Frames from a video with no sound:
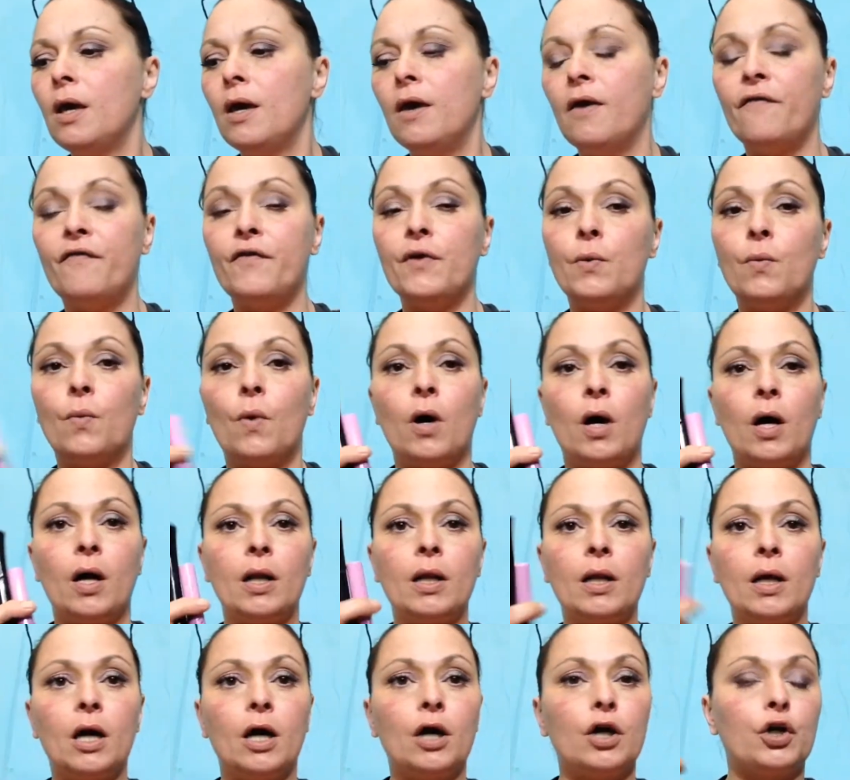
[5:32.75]
If you
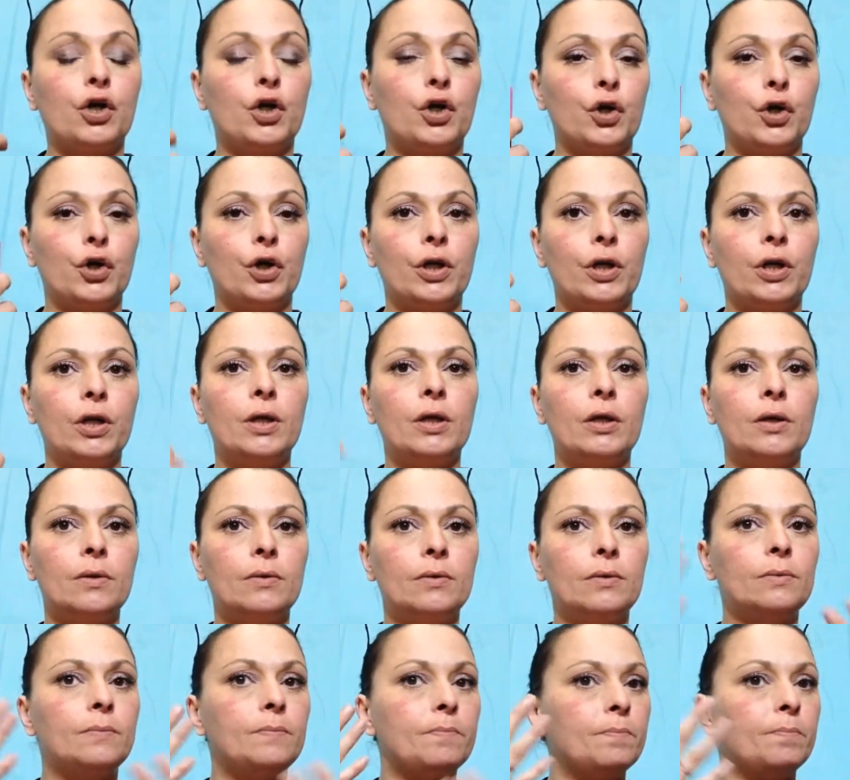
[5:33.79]
want a good
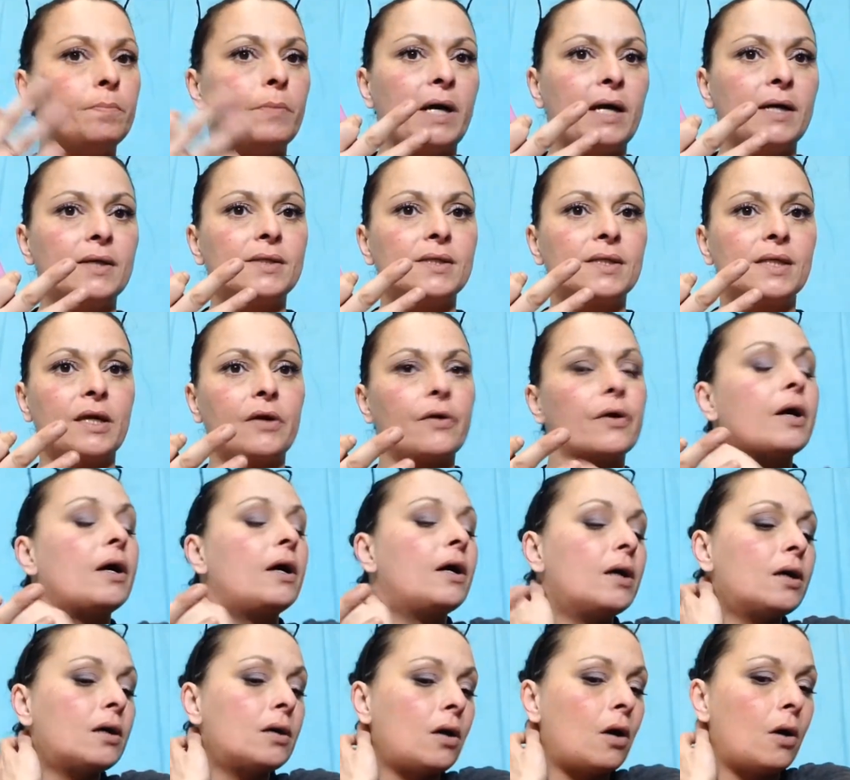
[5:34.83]

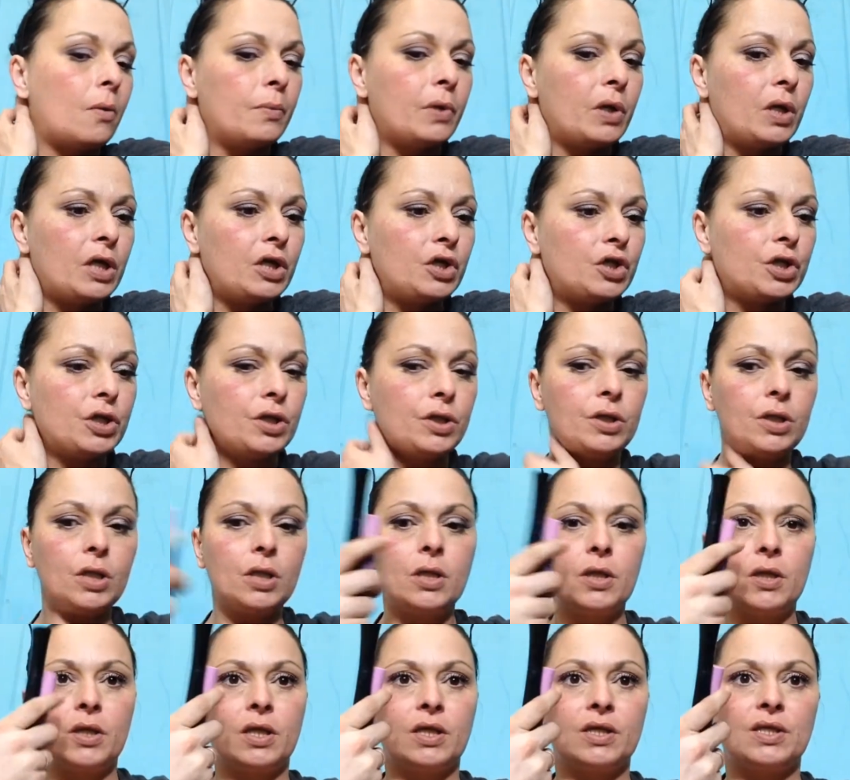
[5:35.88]
mascara combination,
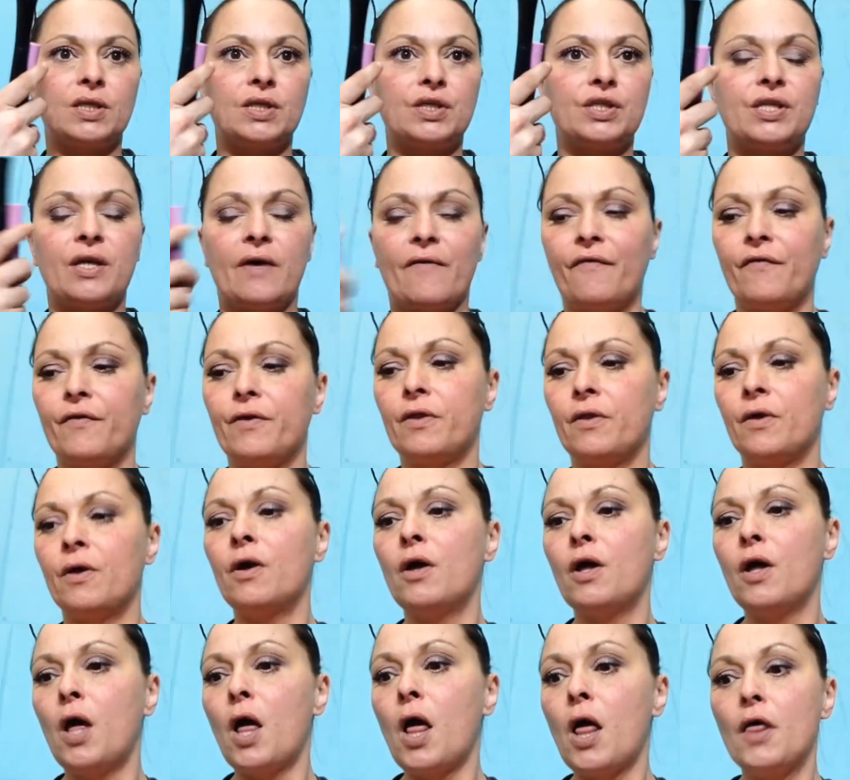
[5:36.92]
this is definitely the
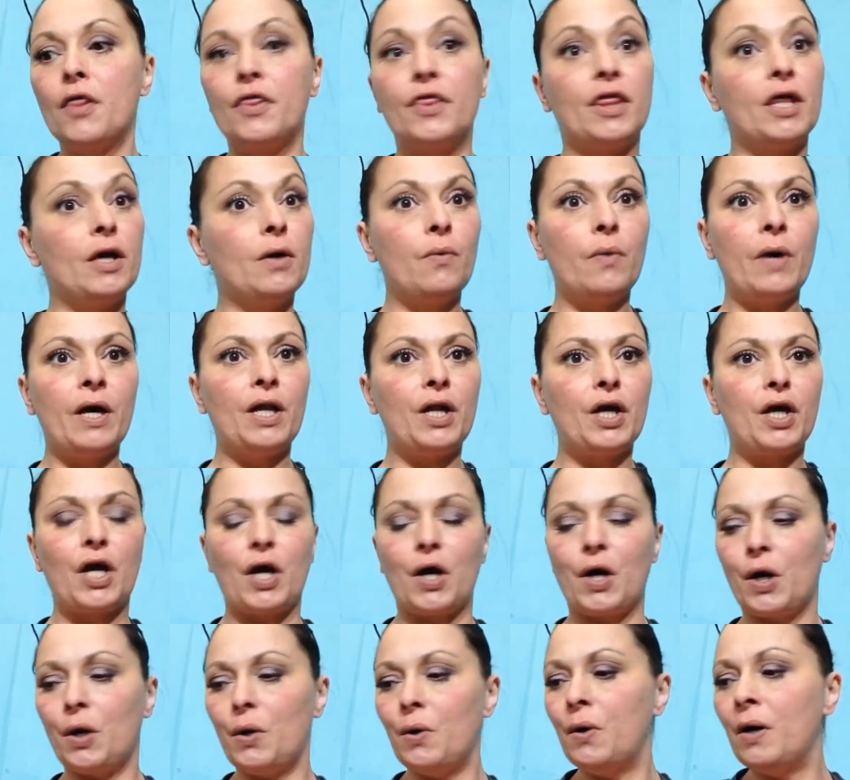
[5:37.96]
the way to
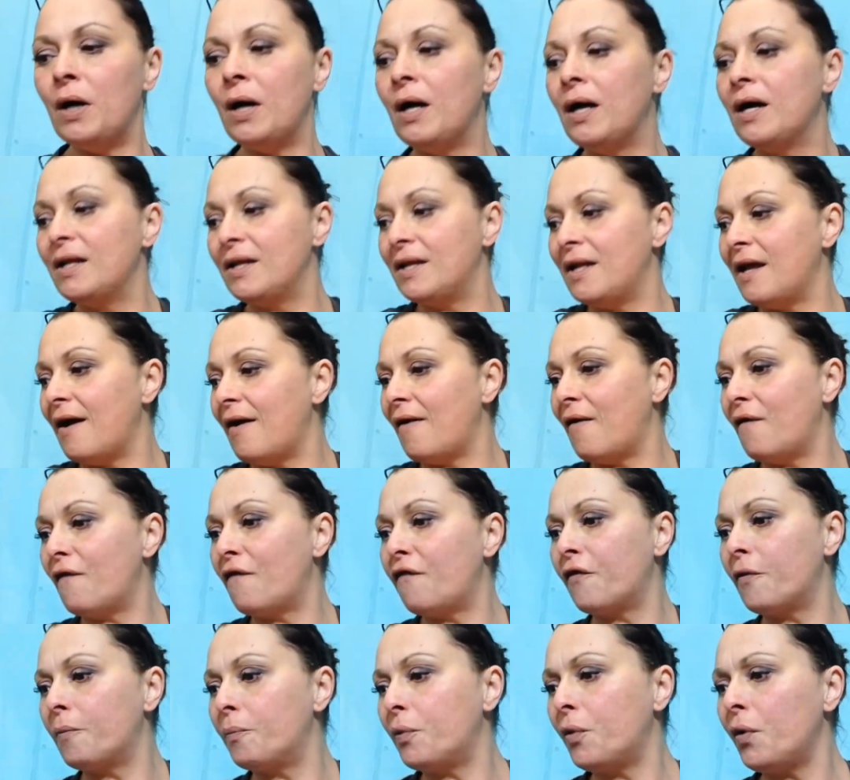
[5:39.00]
go. Now,
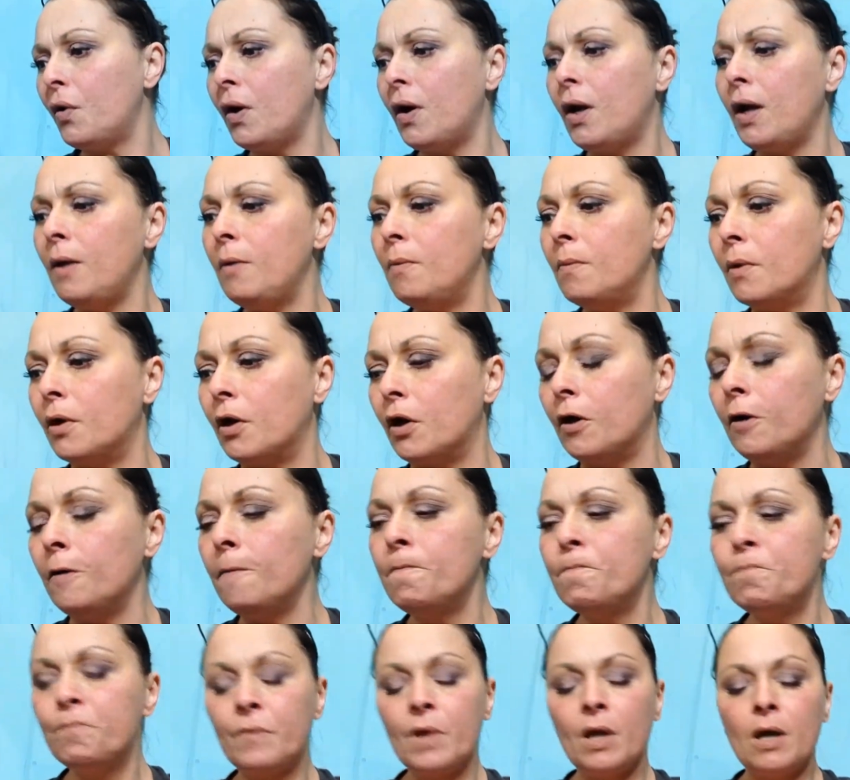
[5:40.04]
for
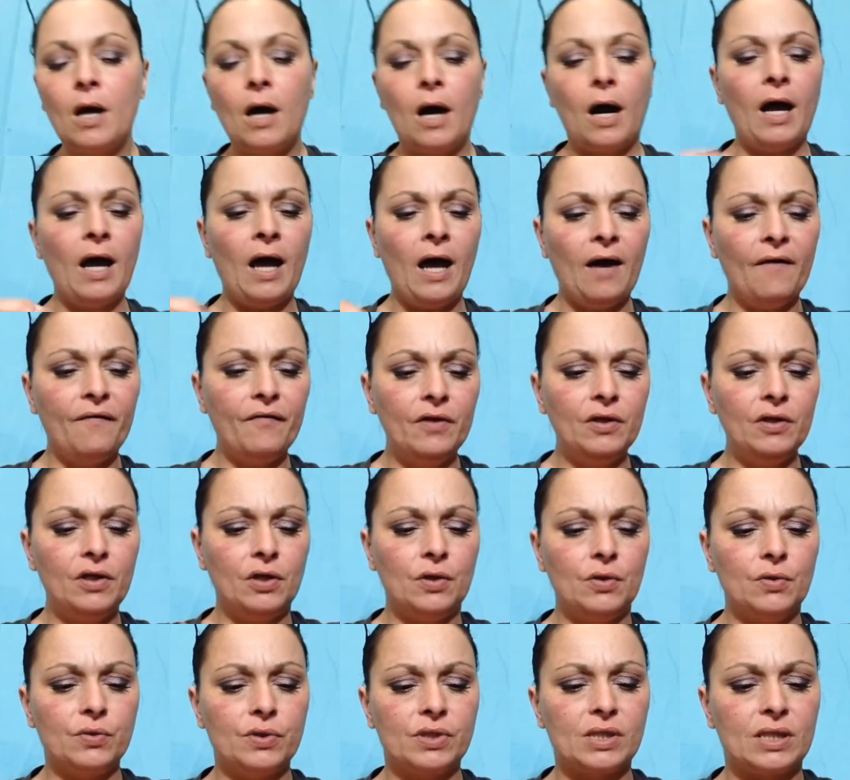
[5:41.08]
primer, I haven't
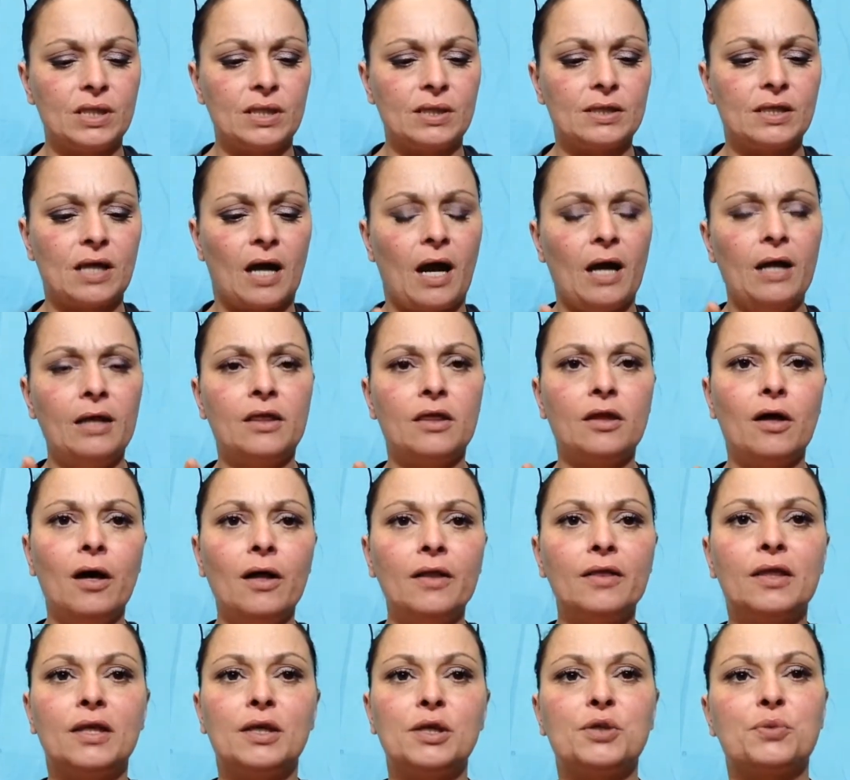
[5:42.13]
used this. I
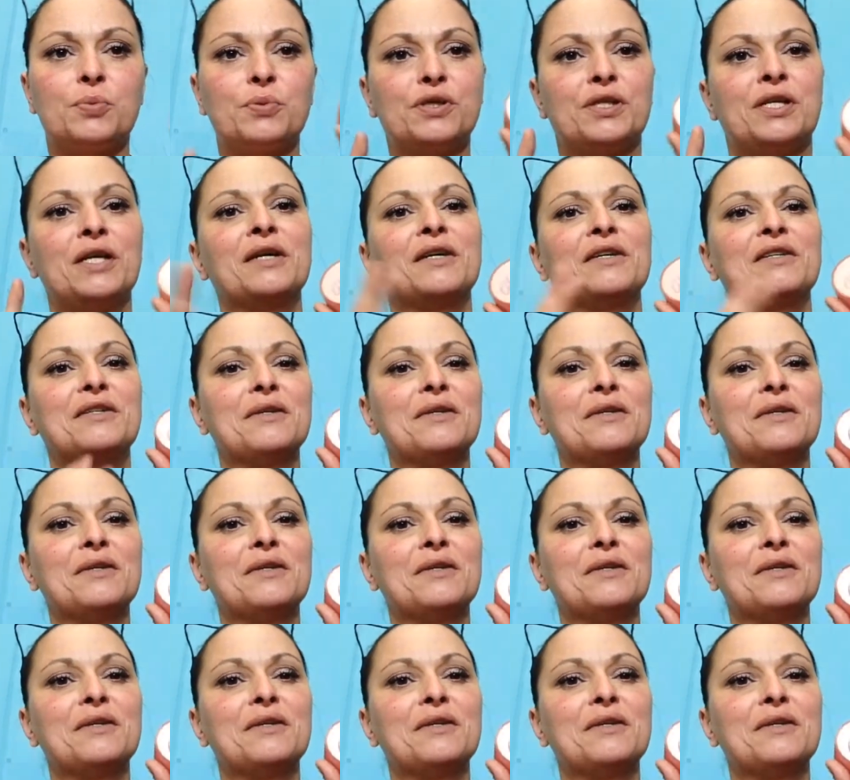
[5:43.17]
thought this was